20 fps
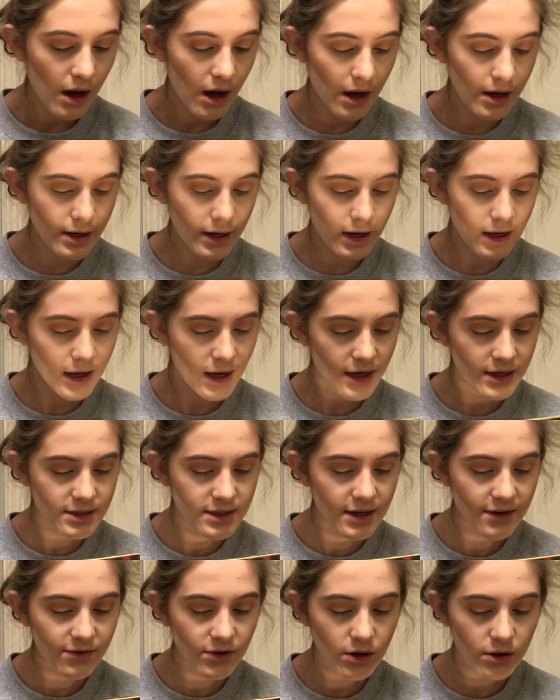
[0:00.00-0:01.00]
And I guess
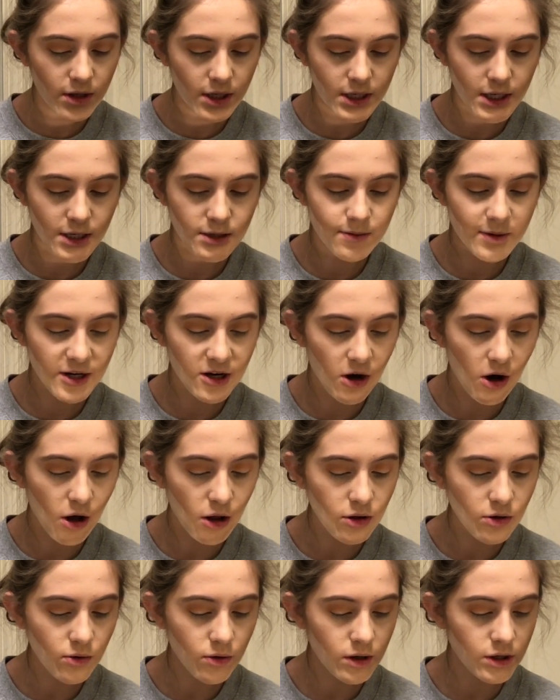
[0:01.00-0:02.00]
even though this has been
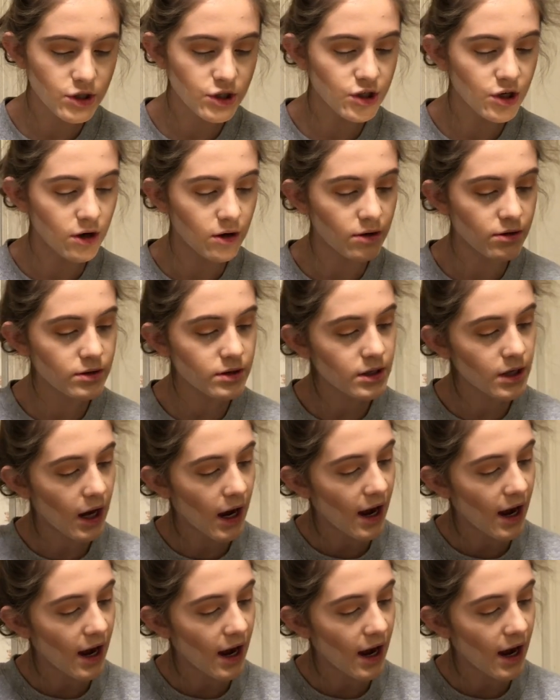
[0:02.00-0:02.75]
all orange toned,